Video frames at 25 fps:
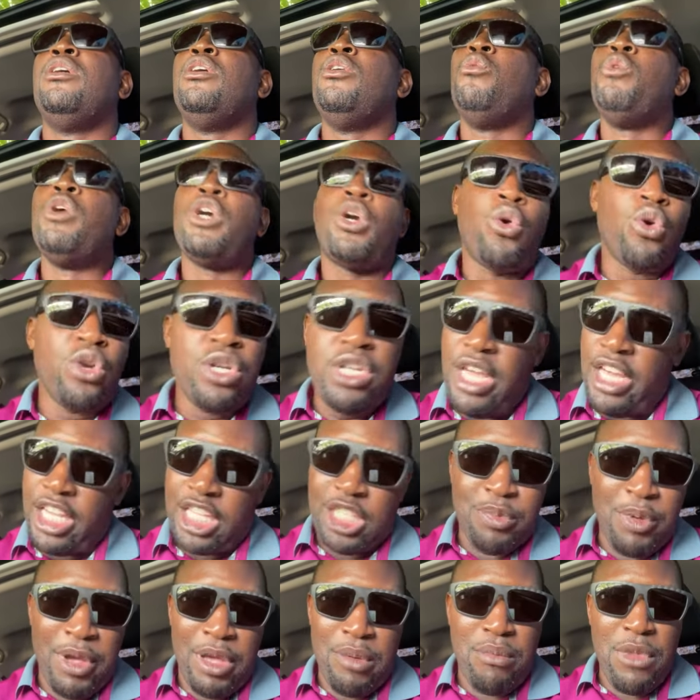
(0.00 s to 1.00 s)
we couldn't
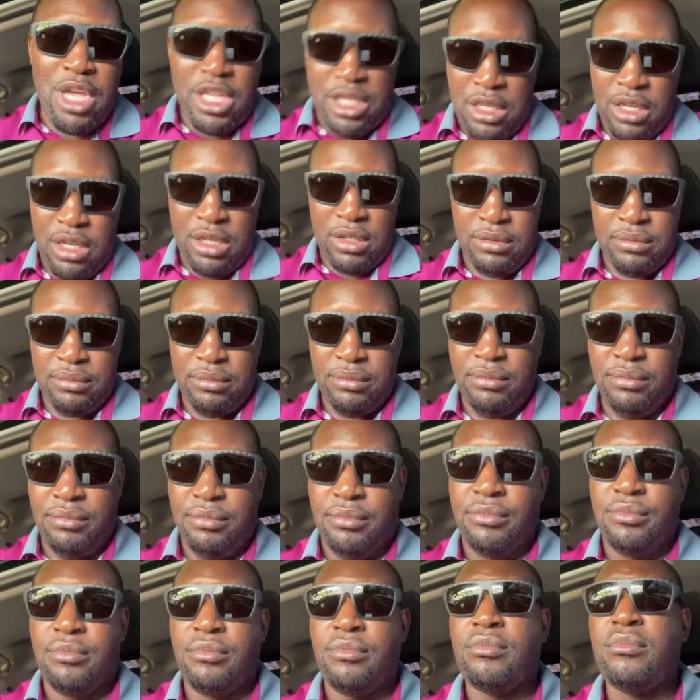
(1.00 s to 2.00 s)
expect better.
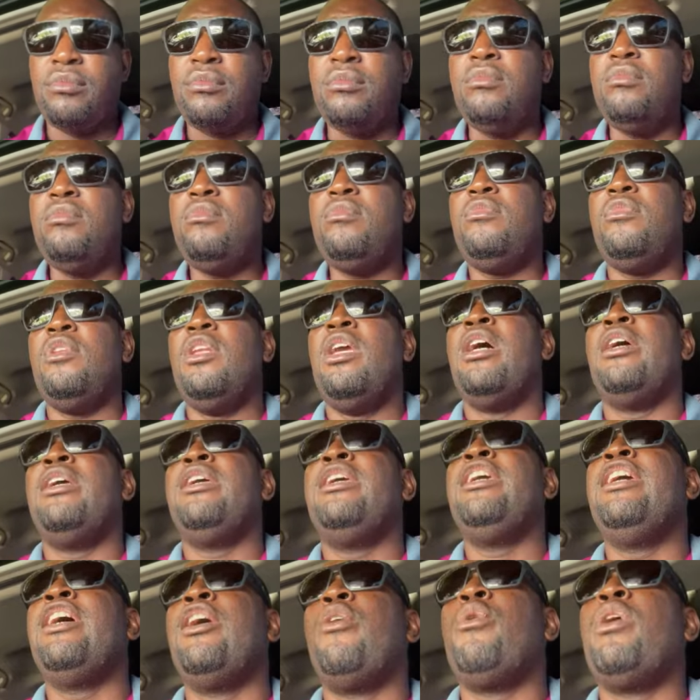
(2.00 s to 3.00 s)
Now,
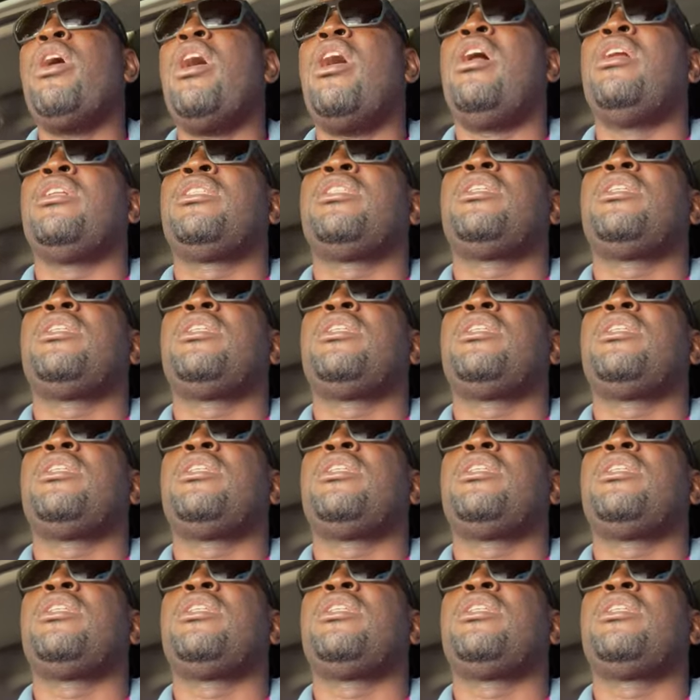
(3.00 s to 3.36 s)
here we are